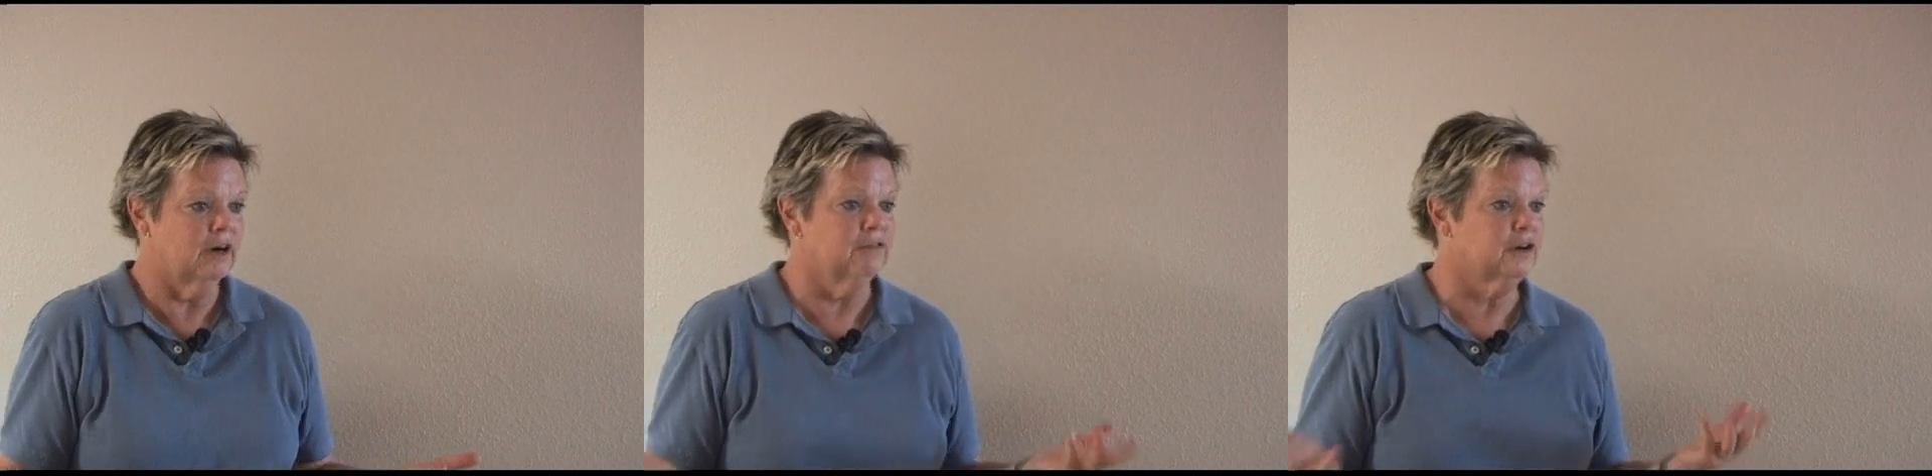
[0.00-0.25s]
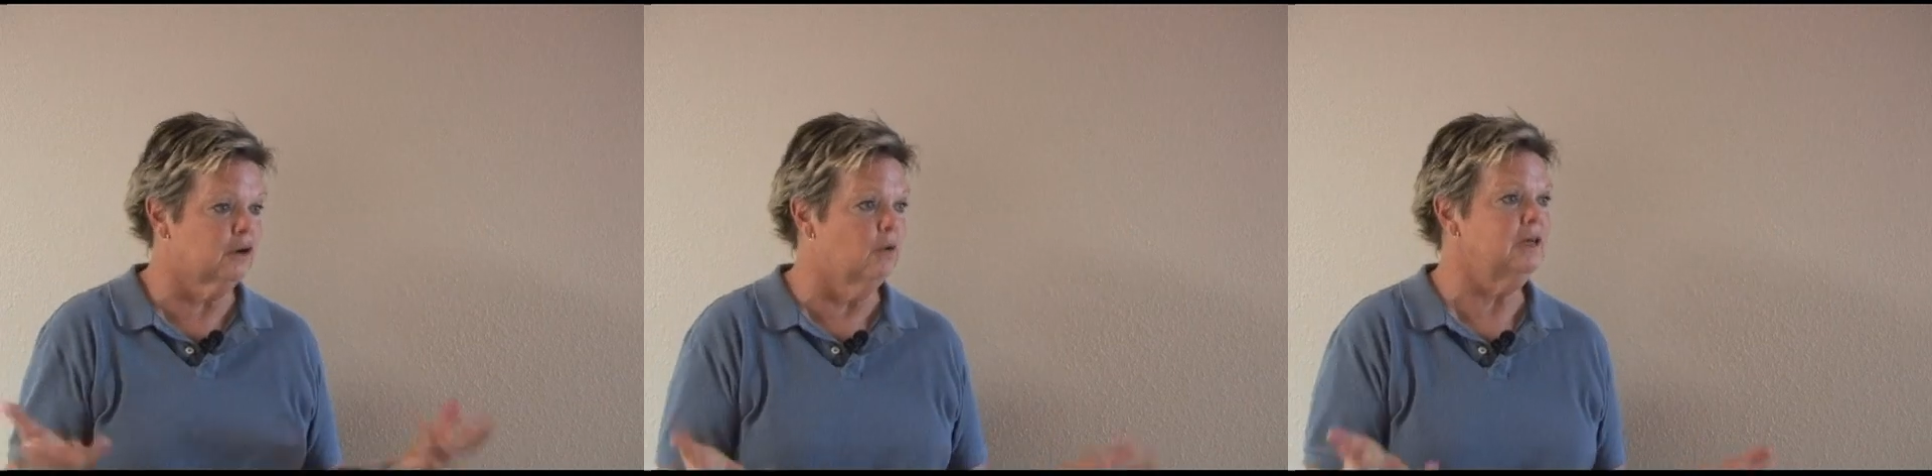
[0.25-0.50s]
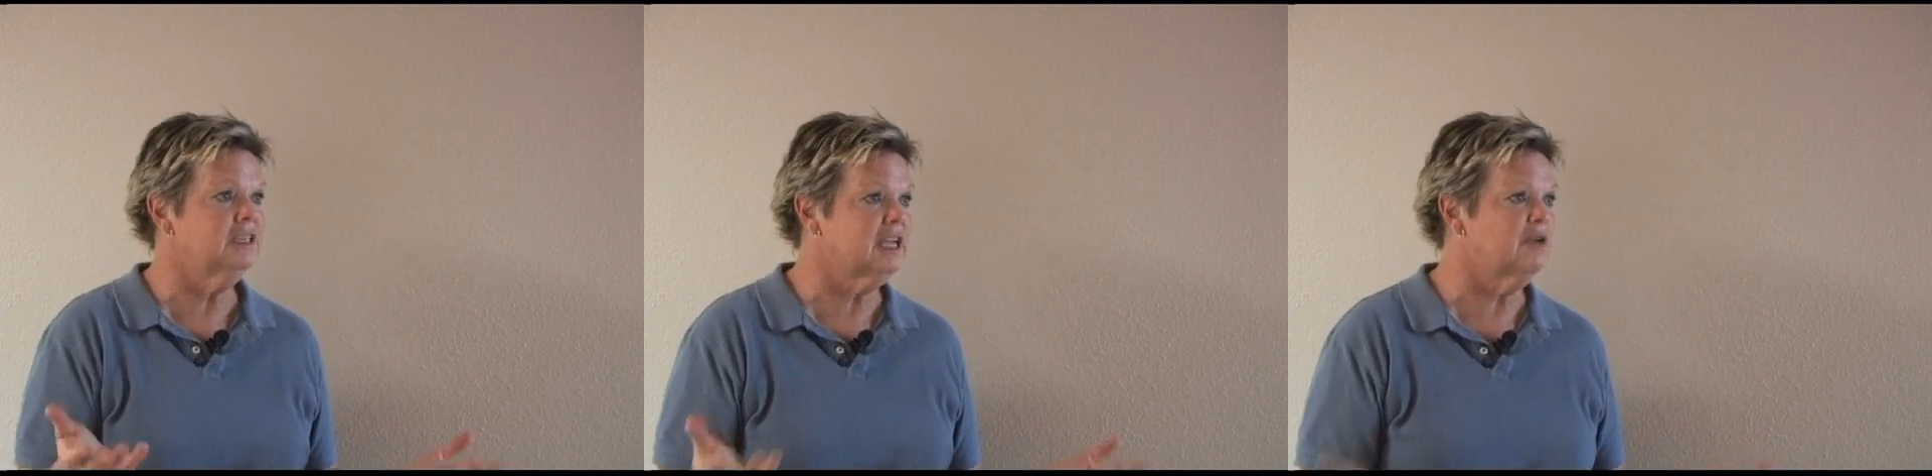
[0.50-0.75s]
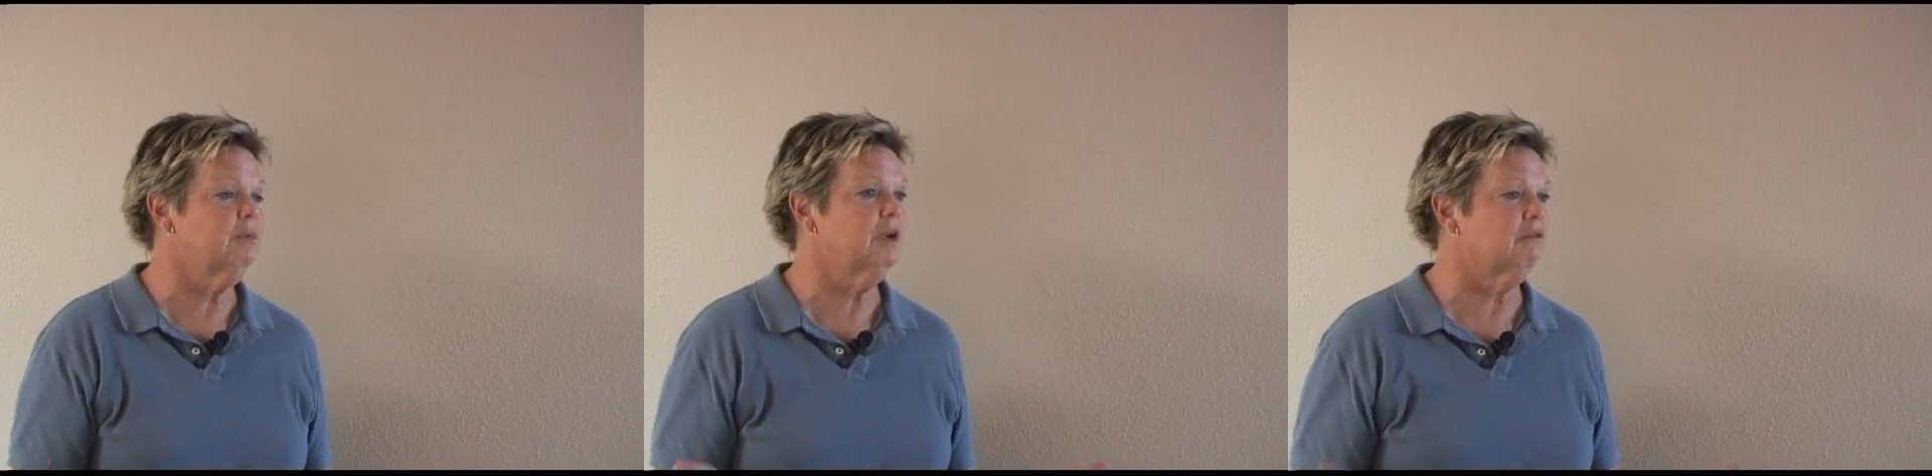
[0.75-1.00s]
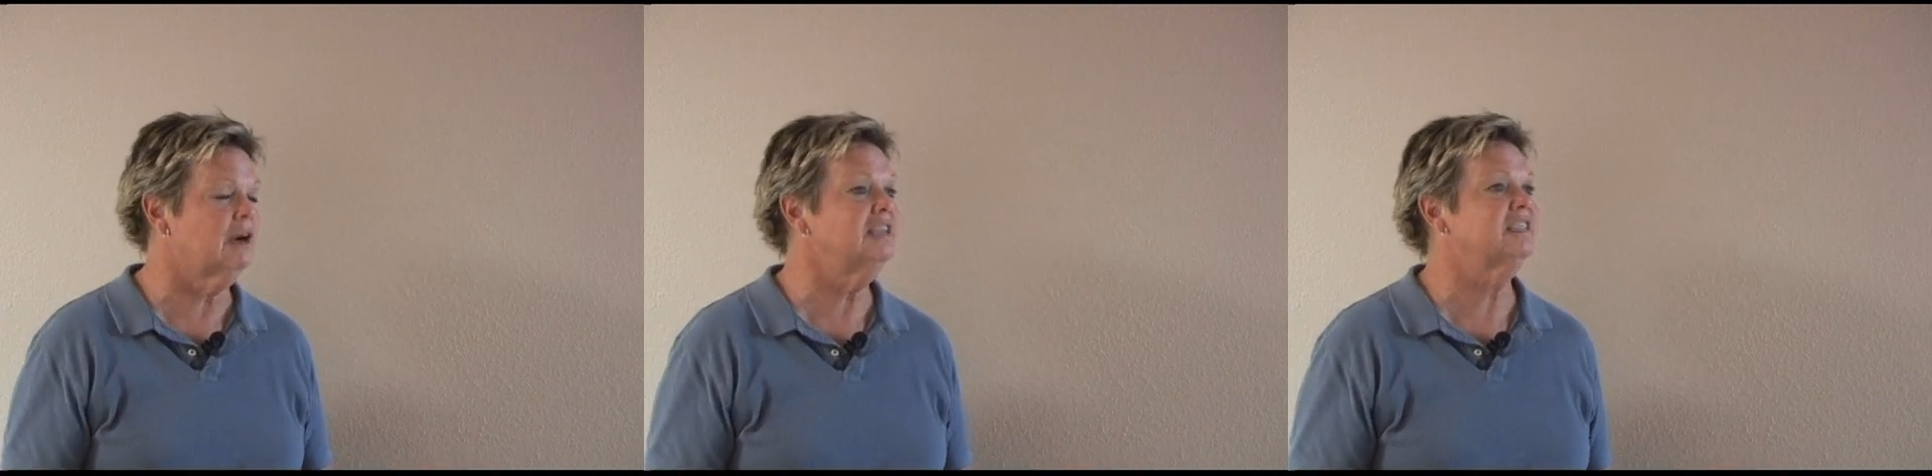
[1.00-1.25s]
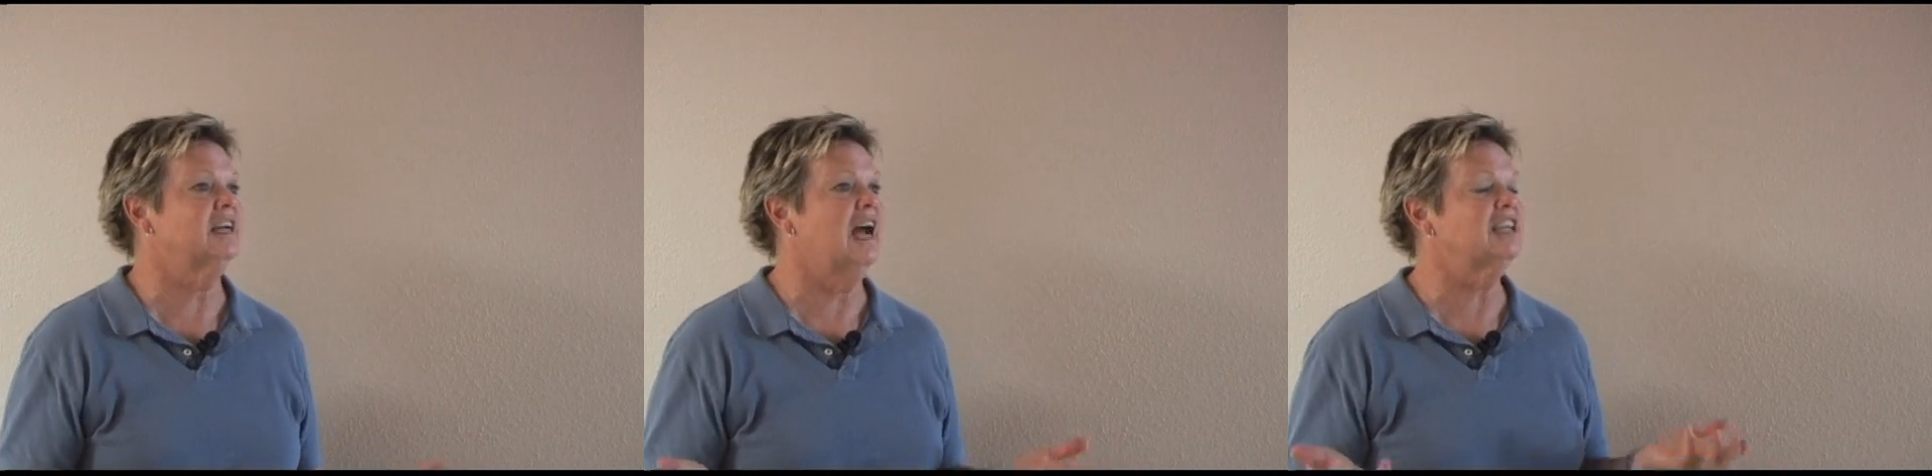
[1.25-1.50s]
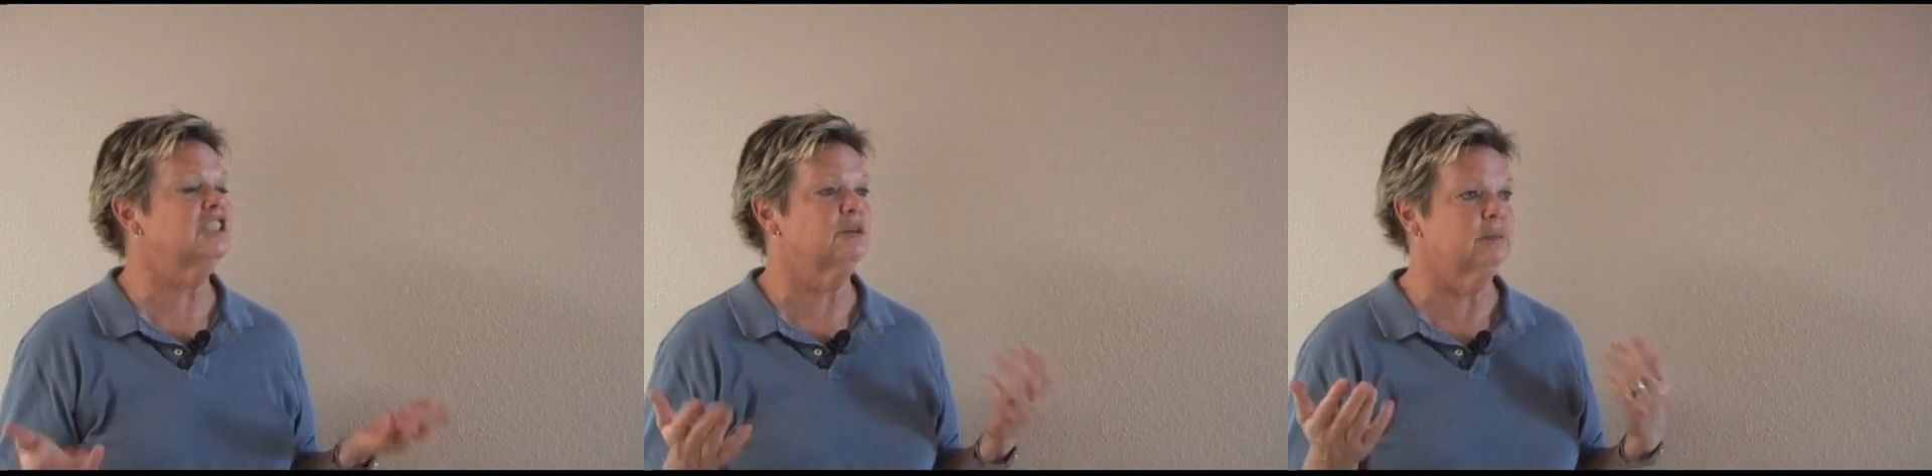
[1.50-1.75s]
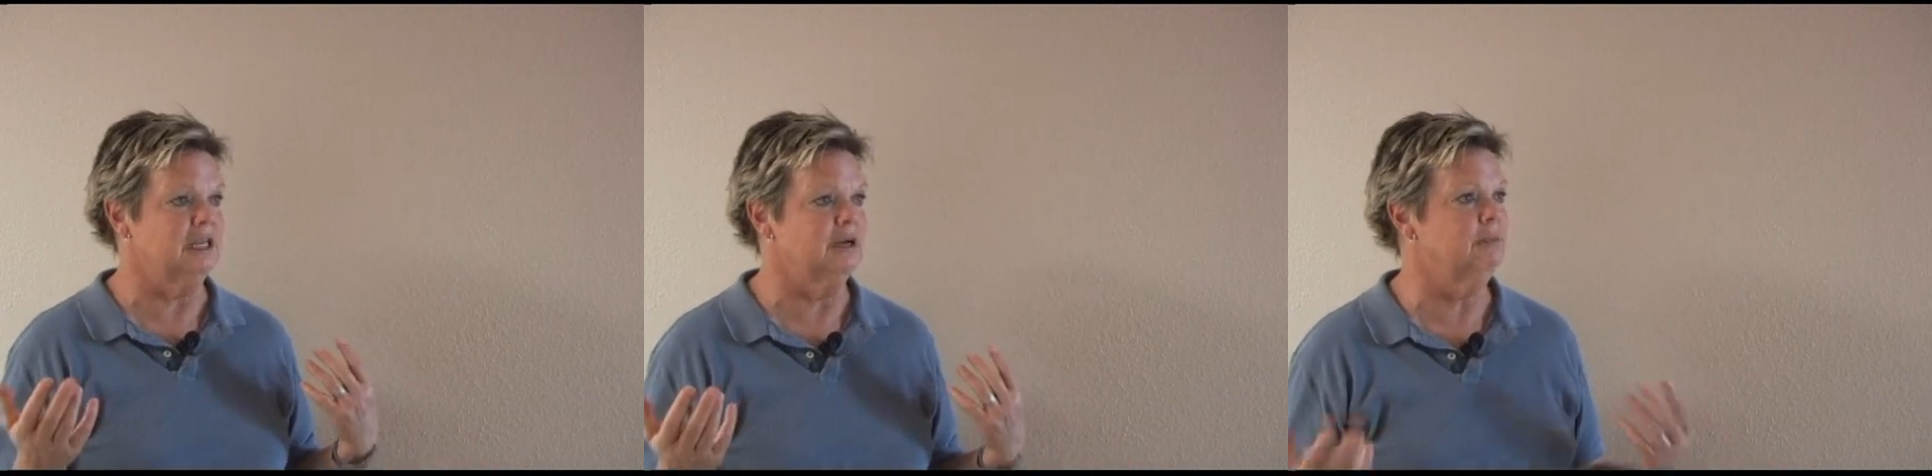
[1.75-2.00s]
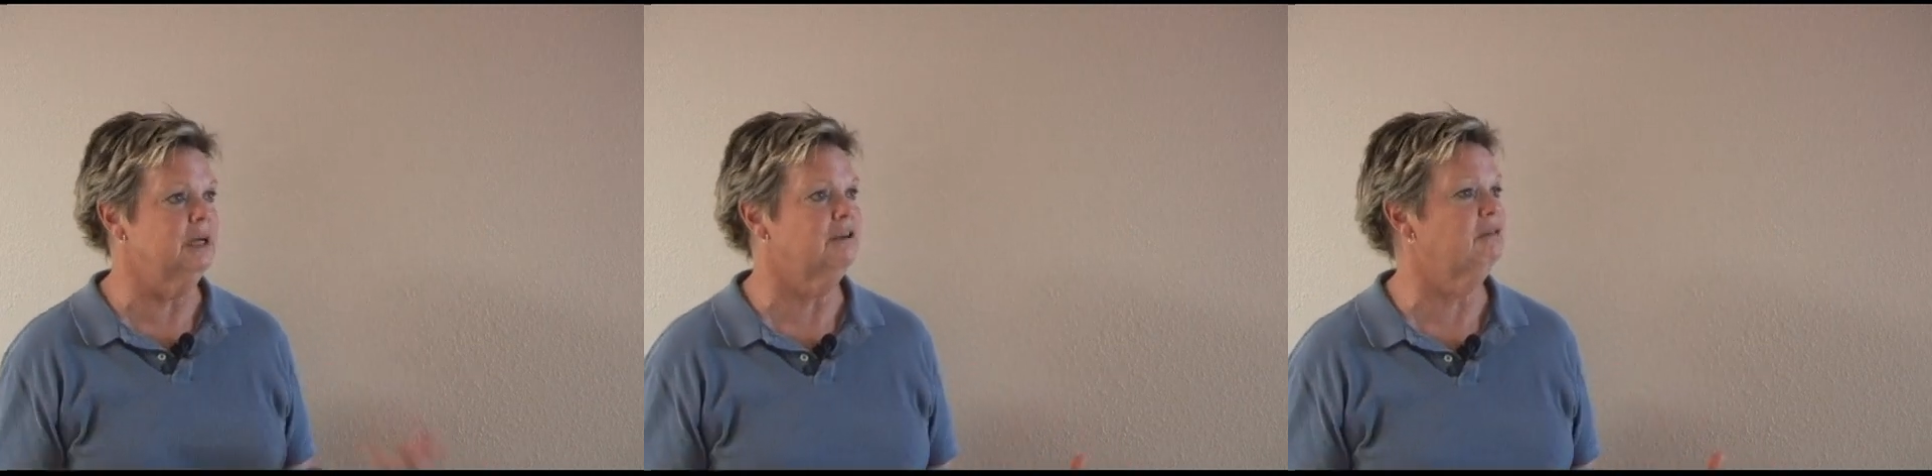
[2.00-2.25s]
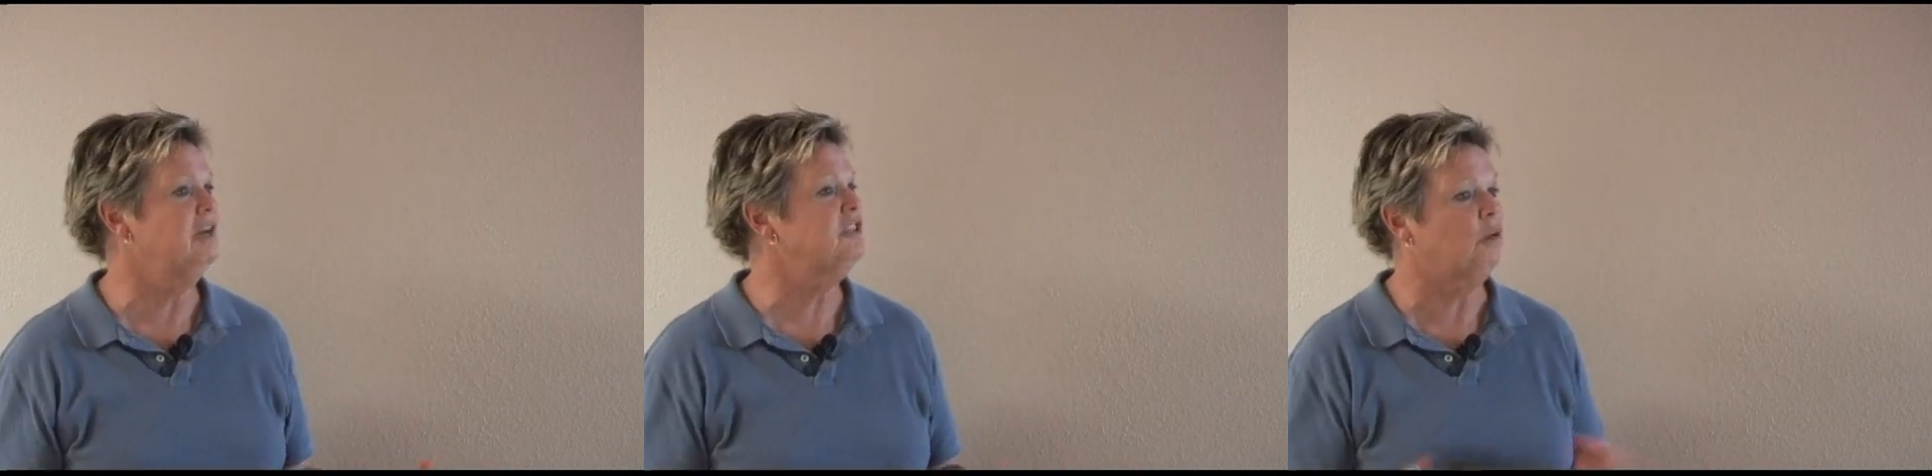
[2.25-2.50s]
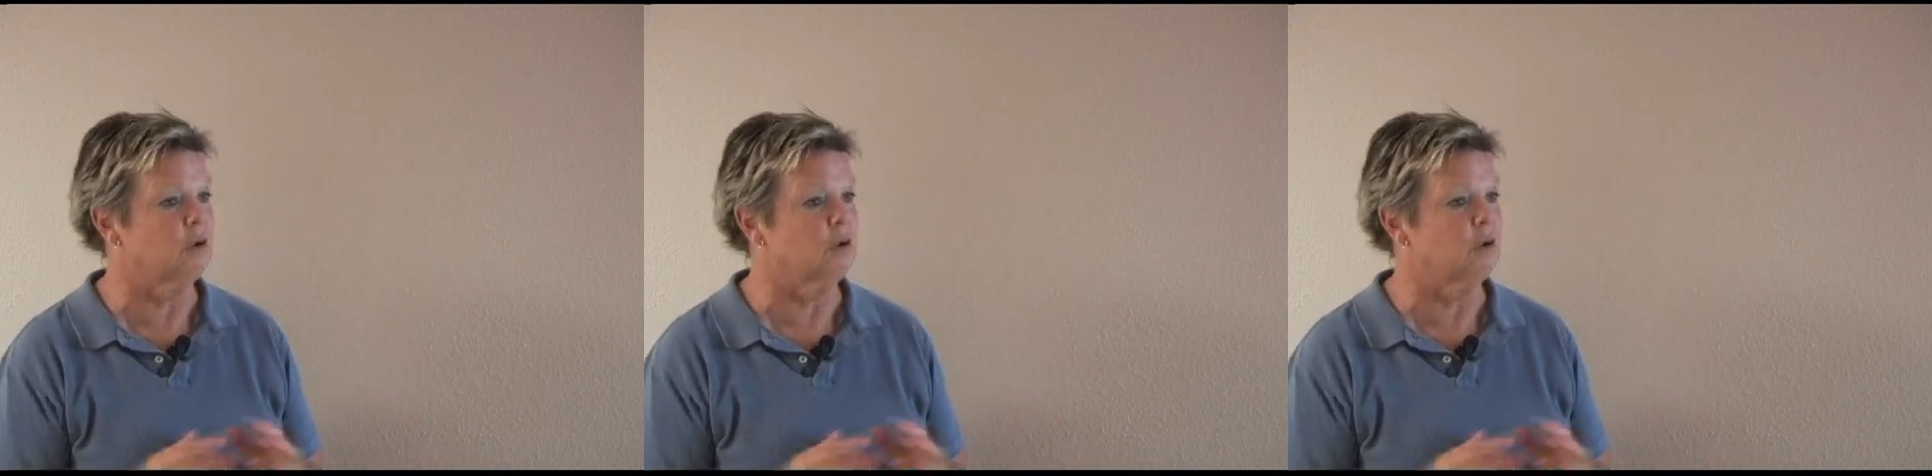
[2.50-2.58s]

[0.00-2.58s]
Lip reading: if you're going to give me a raise, it has to be a big raise,